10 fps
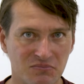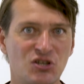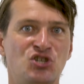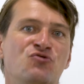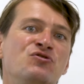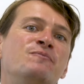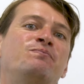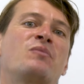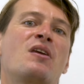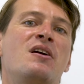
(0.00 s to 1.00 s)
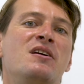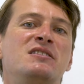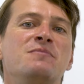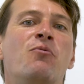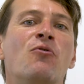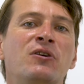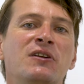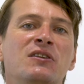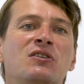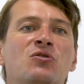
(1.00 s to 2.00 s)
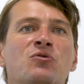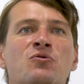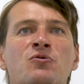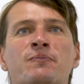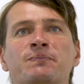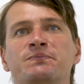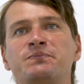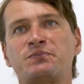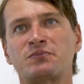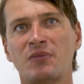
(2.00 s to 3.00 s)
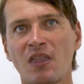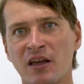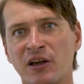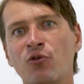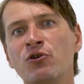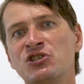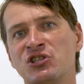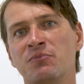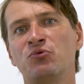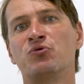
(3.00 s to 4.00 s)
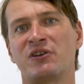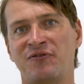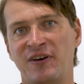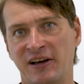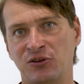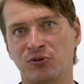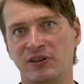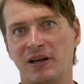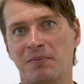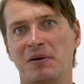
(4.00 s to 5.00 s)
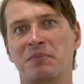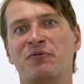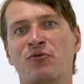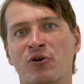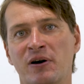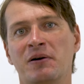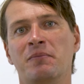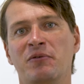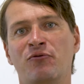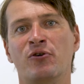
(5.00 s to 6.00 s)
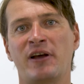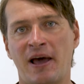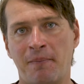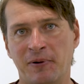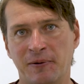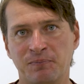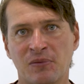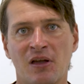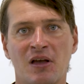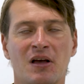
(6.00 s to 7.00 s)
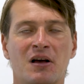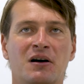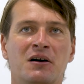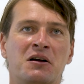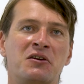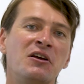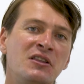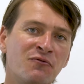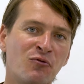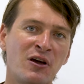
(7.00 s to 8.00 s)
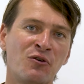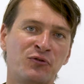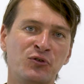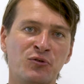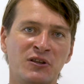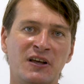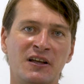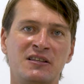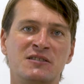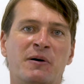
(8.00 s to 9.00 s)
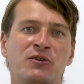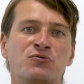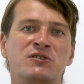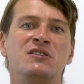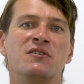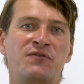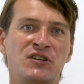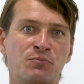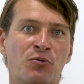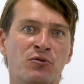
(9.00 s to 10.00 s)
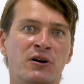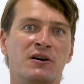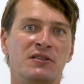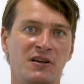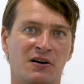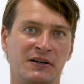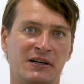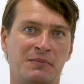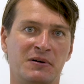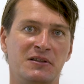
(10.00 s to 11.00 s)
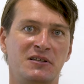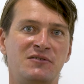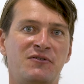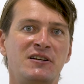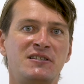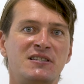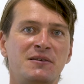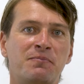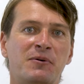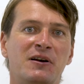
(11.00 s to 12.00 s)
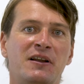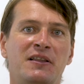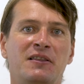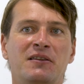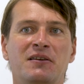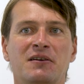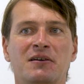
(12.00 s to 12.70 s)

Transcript: issues, it's important to encourage them to reflect on them before they happen. A creative way of doing that is by using the Fishbone Diagram. This very simple and